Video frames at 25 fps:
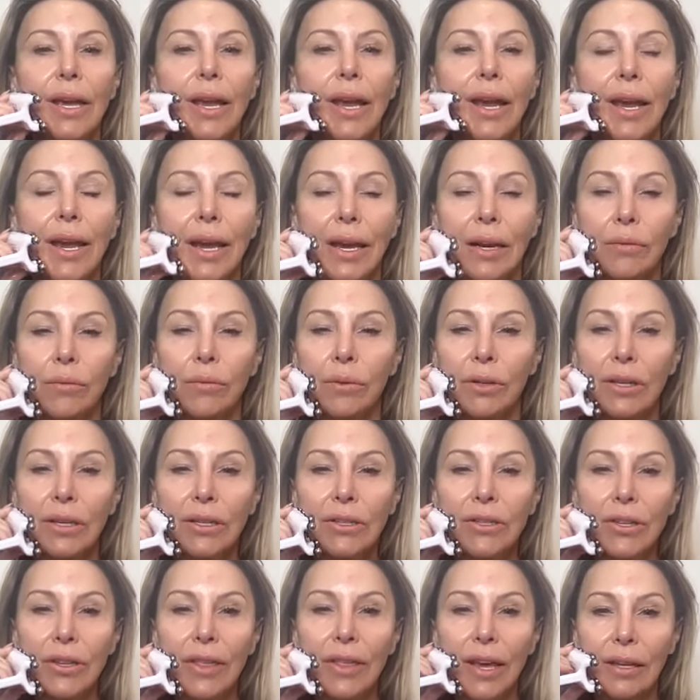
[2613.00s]
And we're going to
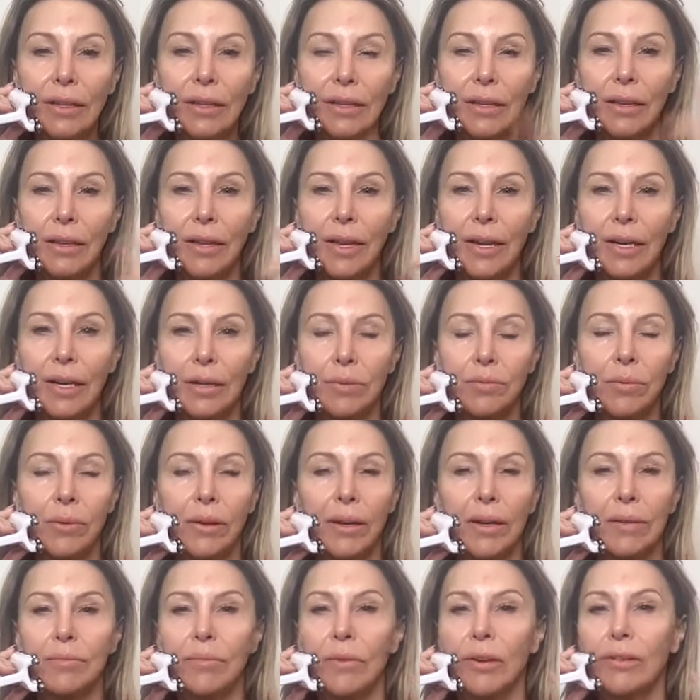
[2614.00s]
do that little
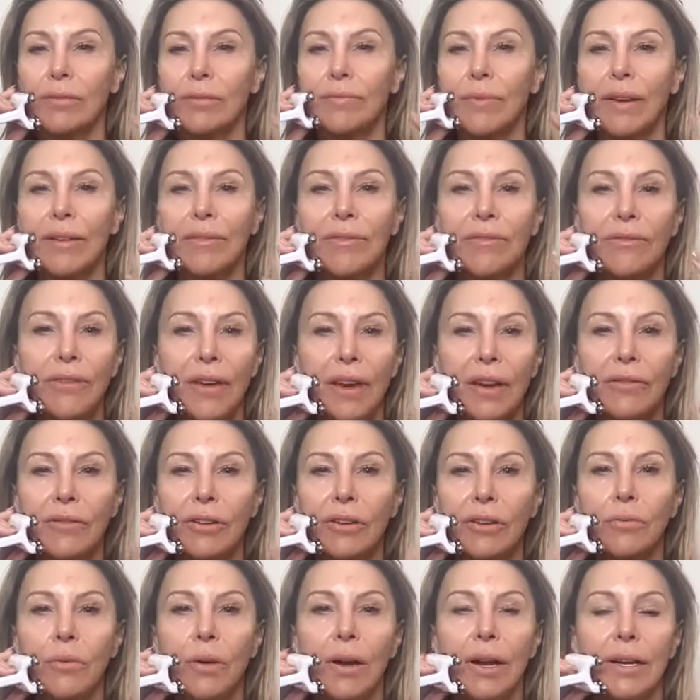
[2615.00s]
airplane move, my
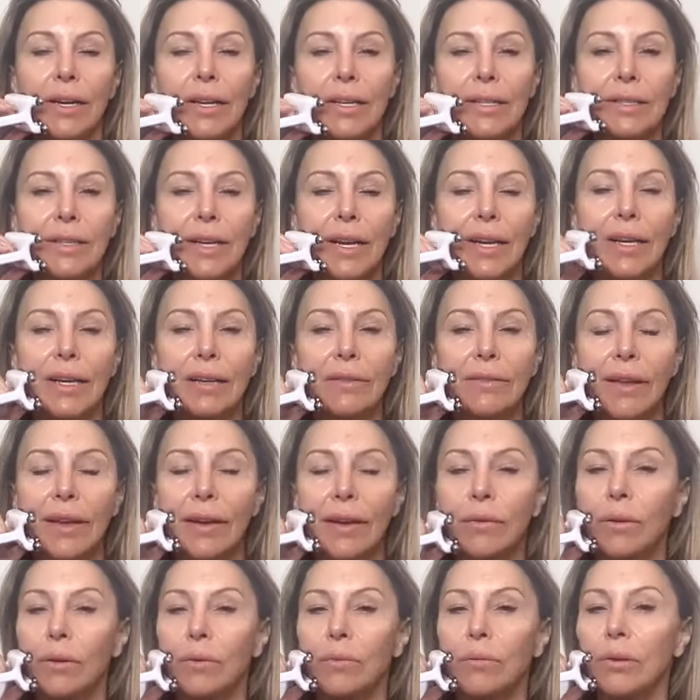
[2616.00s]
favorite one. It's kind of
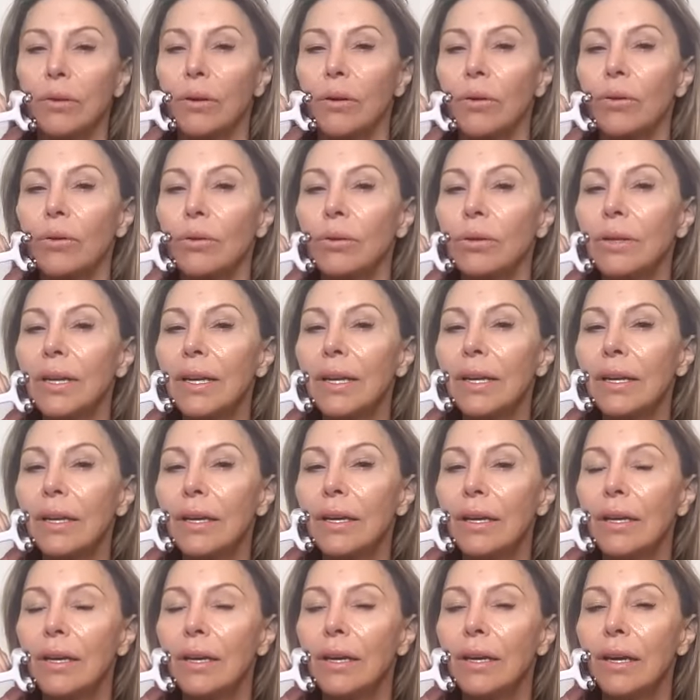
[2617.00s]
like where we're holding
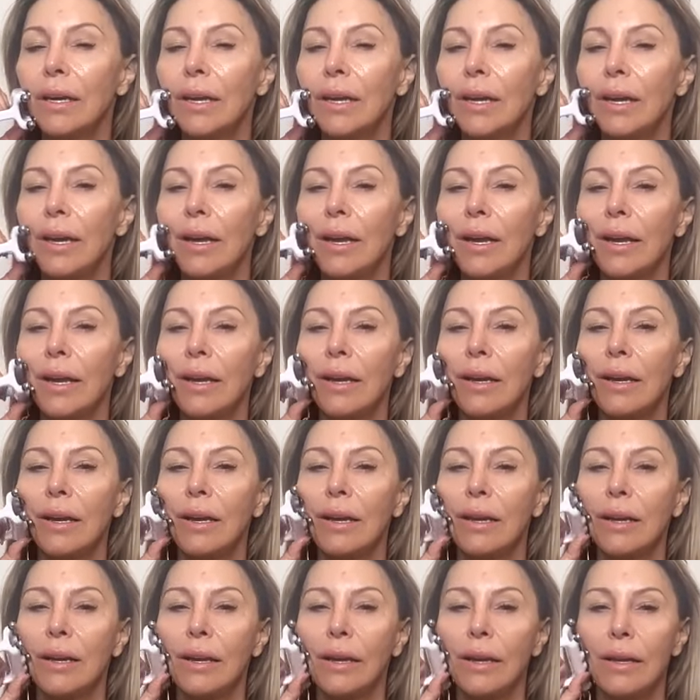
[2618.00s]

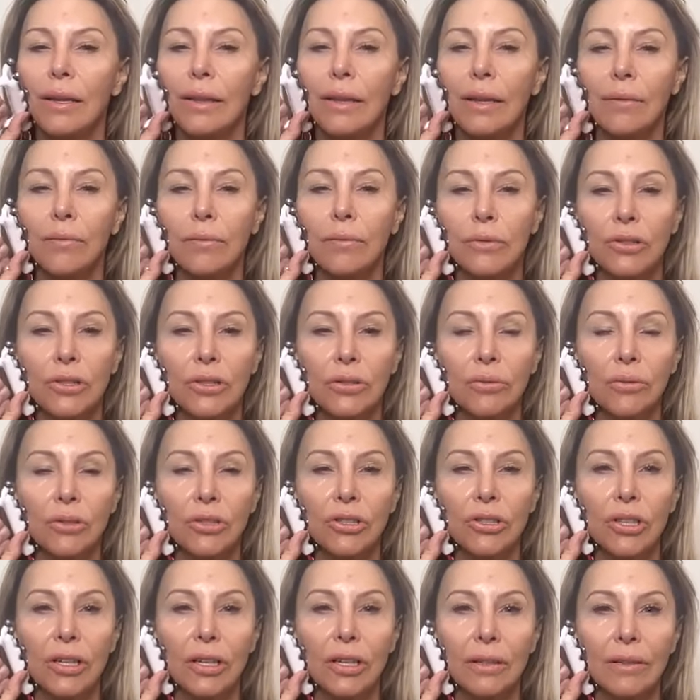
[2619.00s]
and then we're
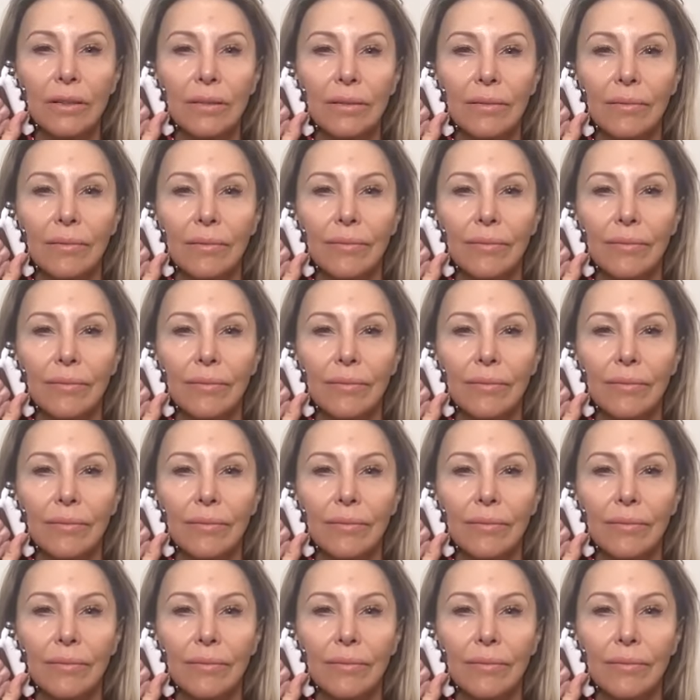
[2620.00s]
swishing.